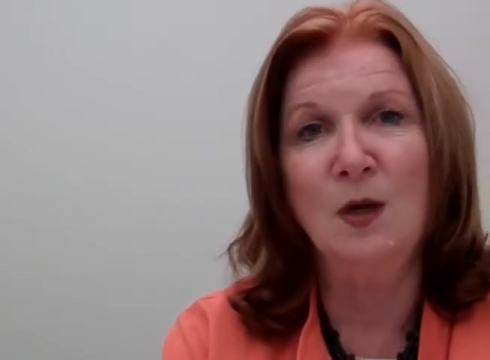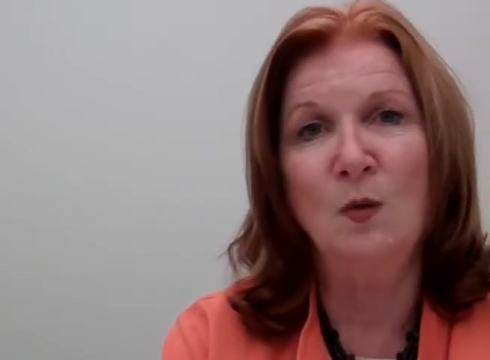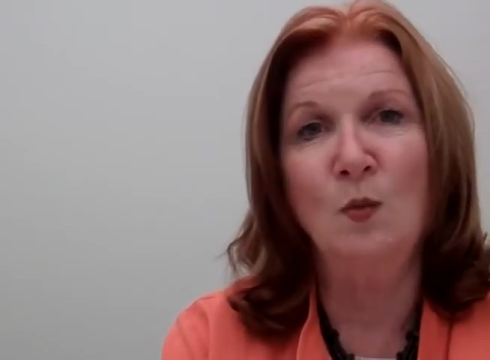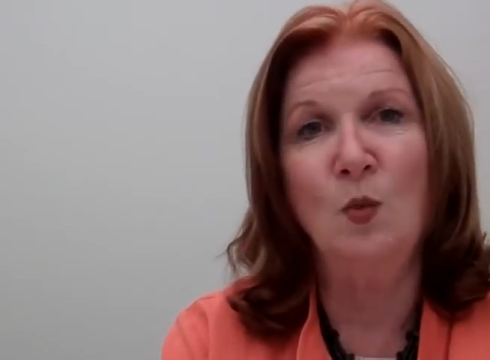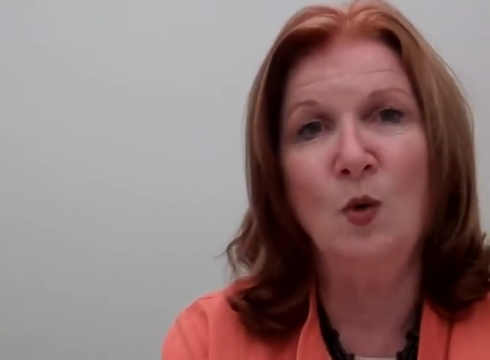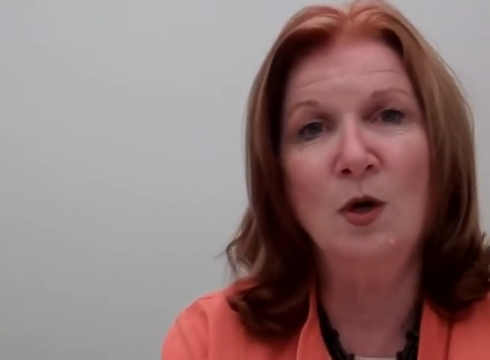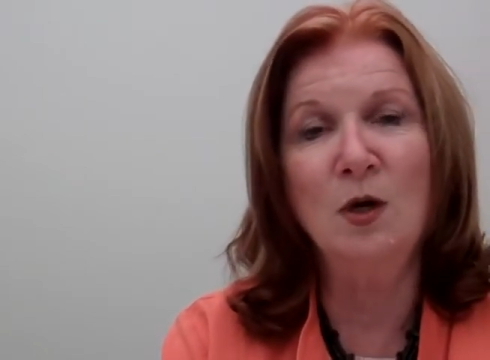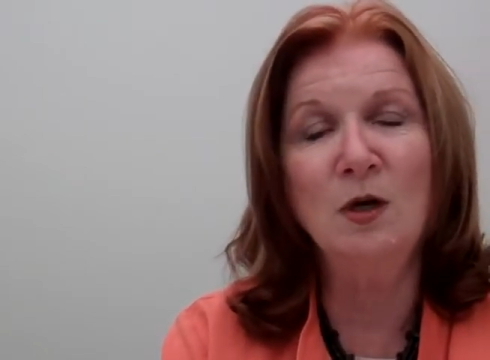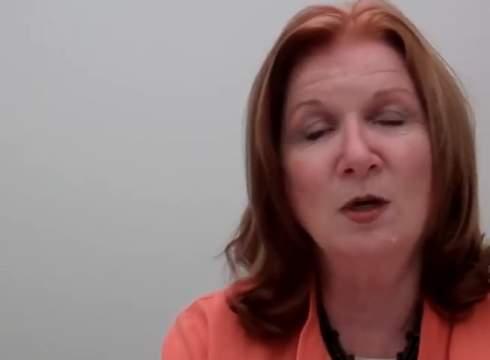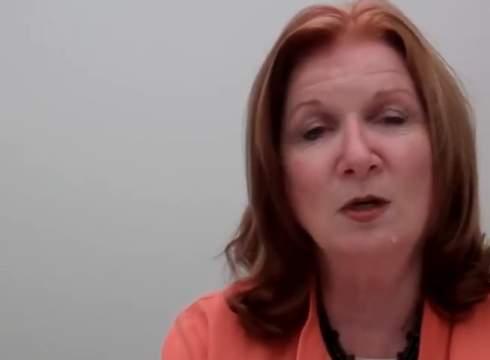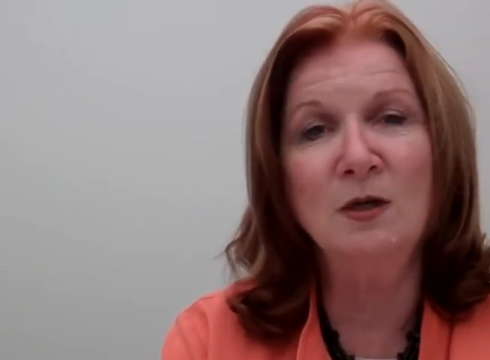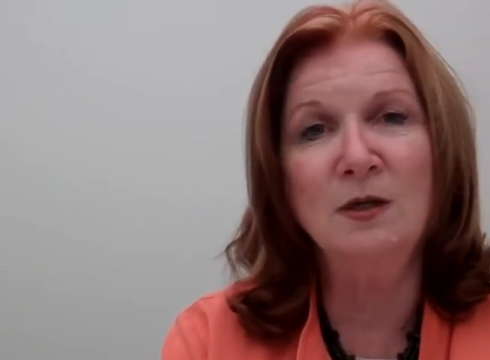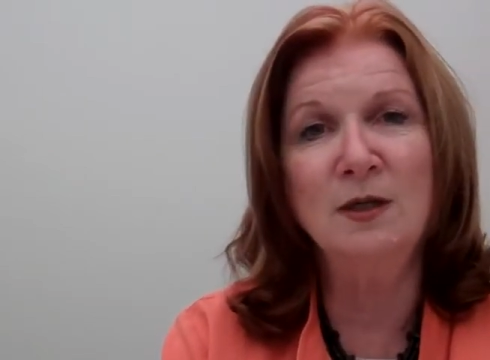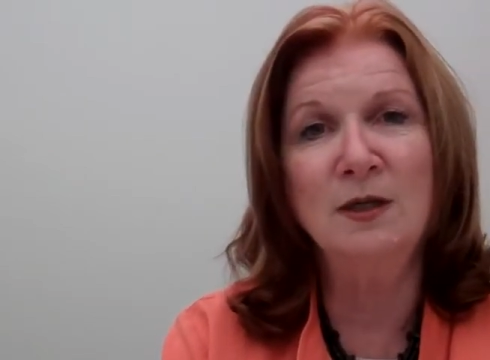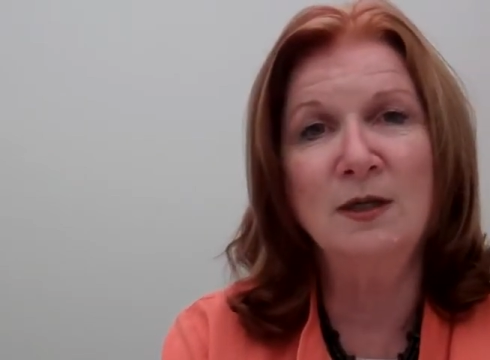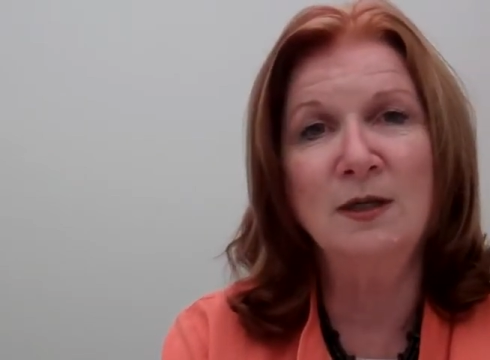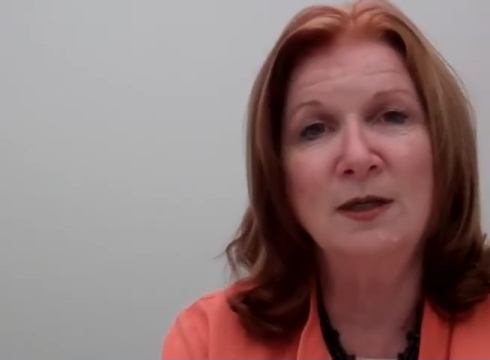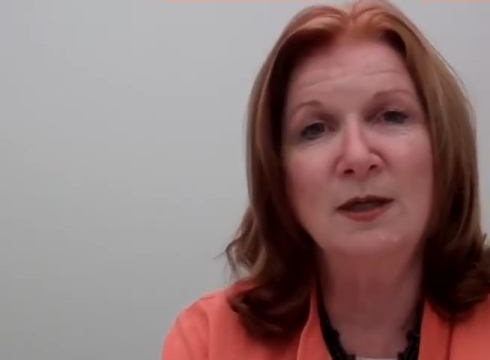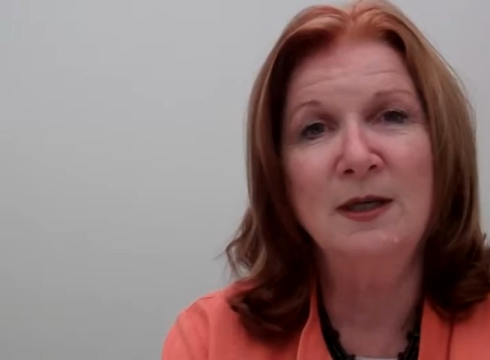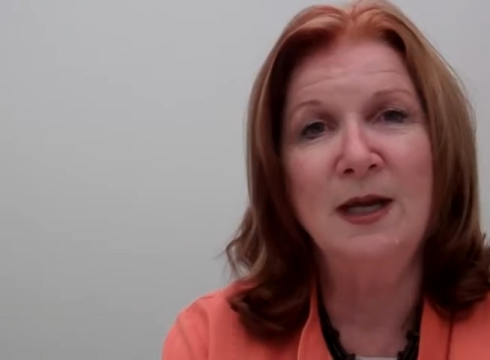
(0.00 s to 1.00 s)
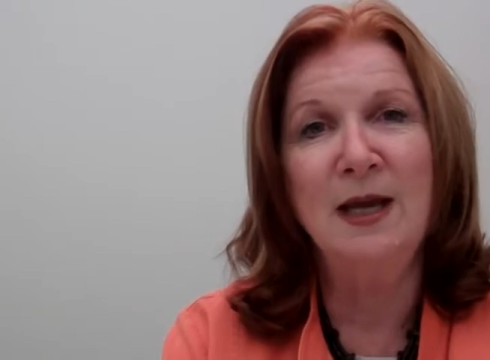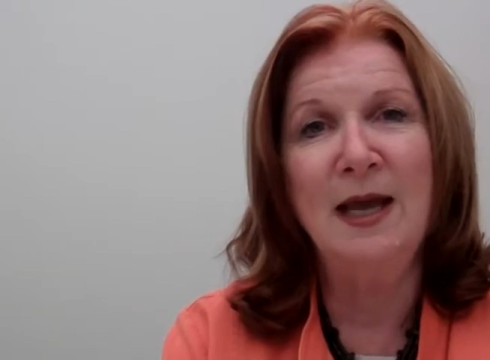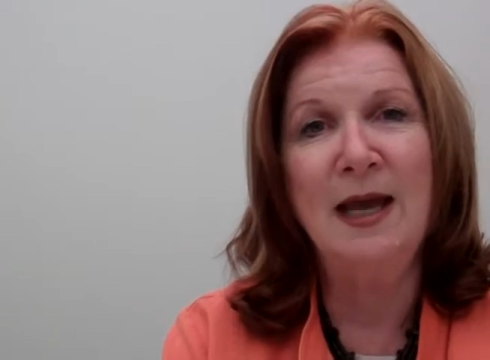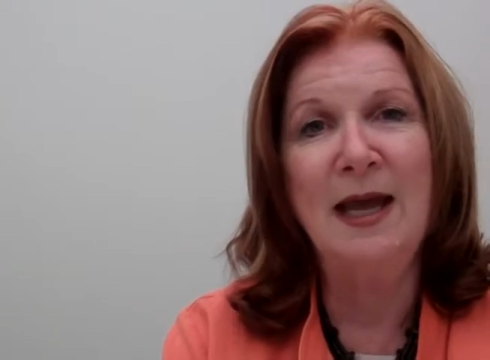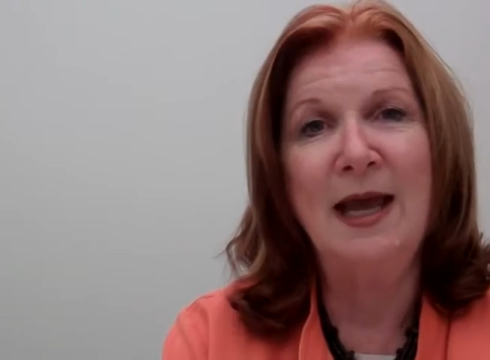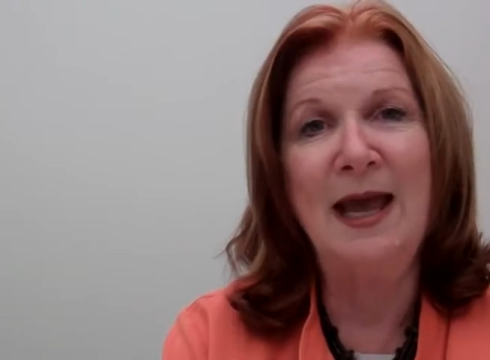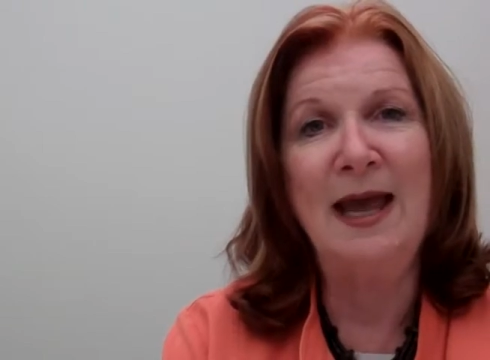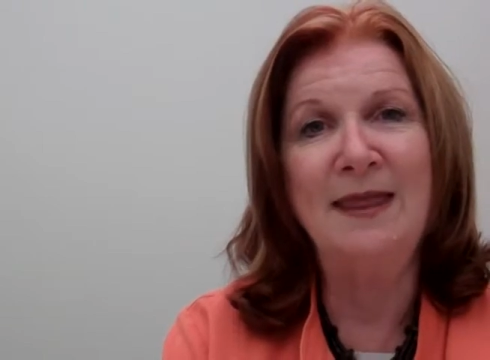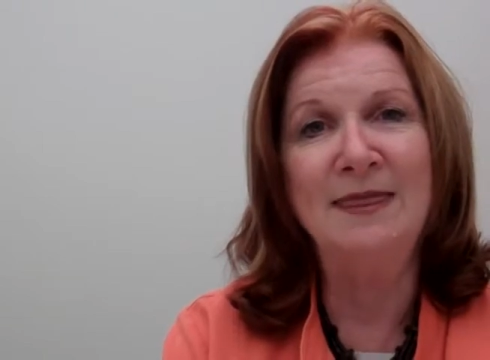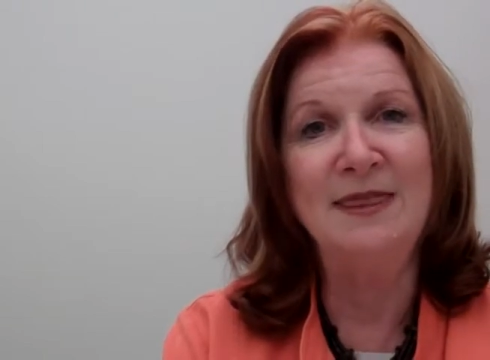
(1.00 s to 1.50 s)
Word
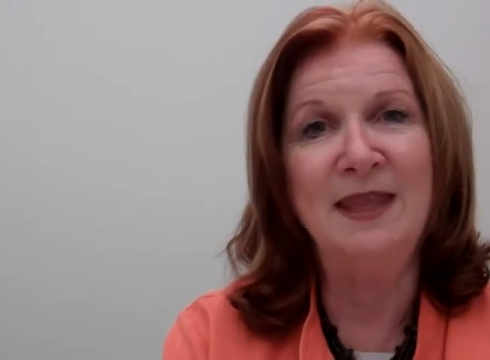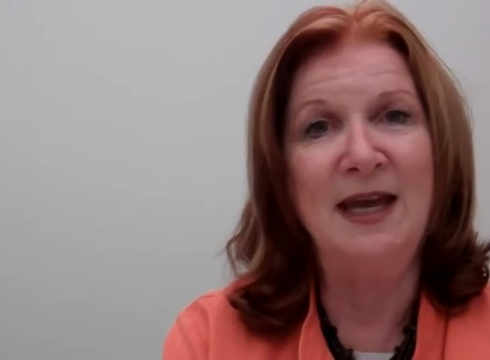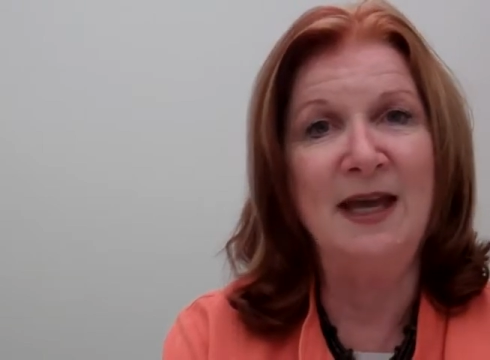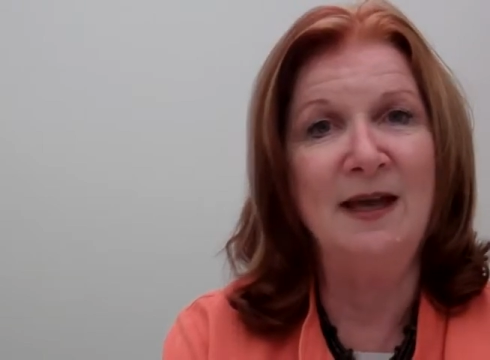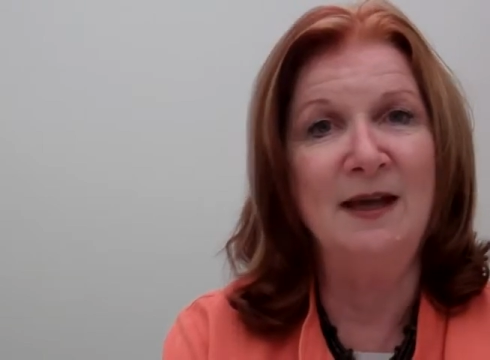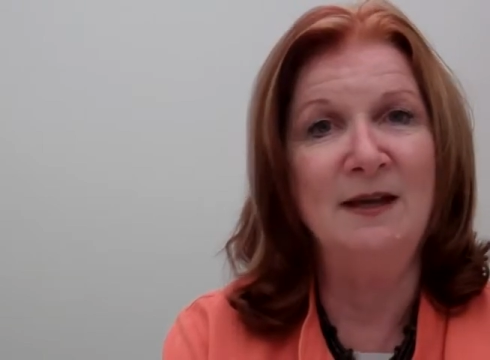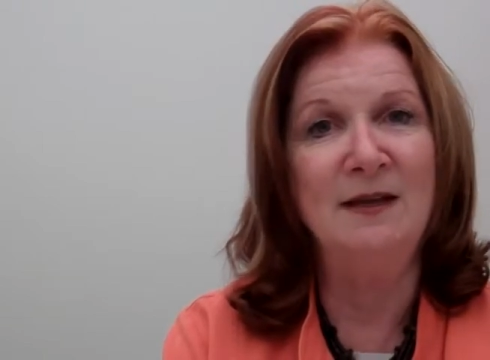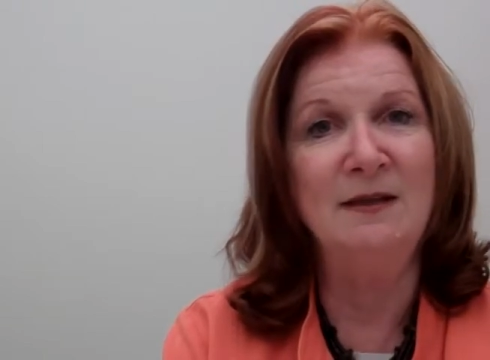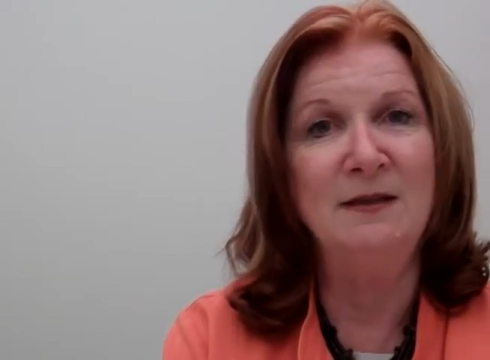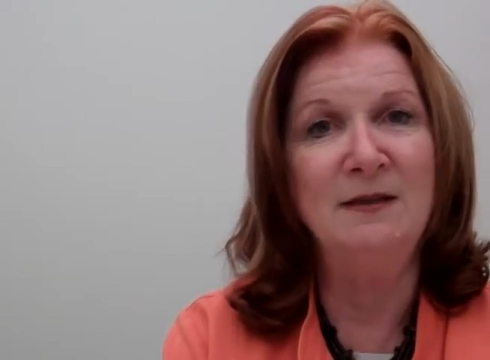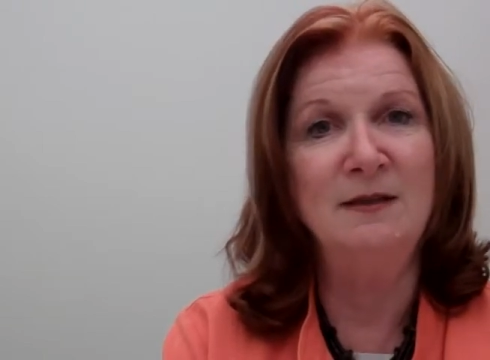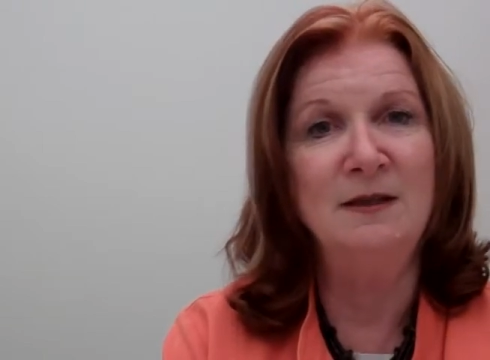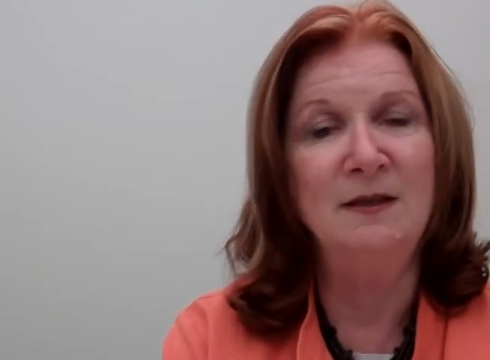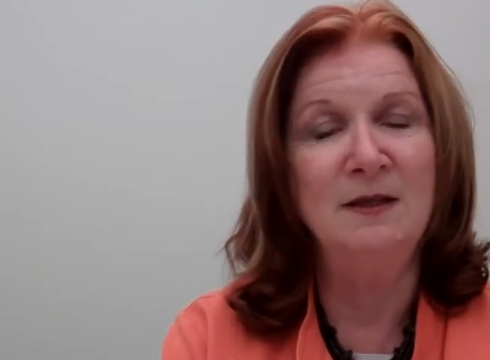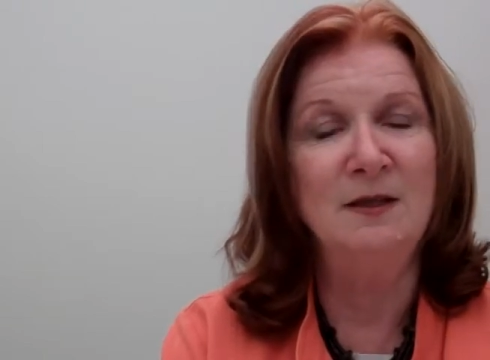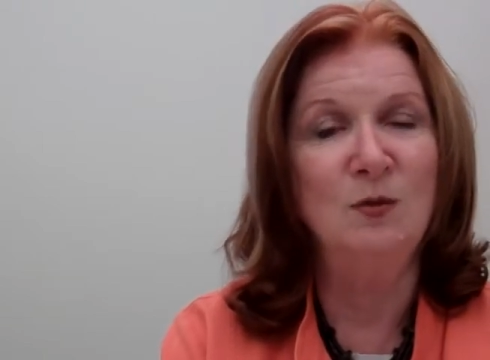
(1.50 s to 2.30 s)
and then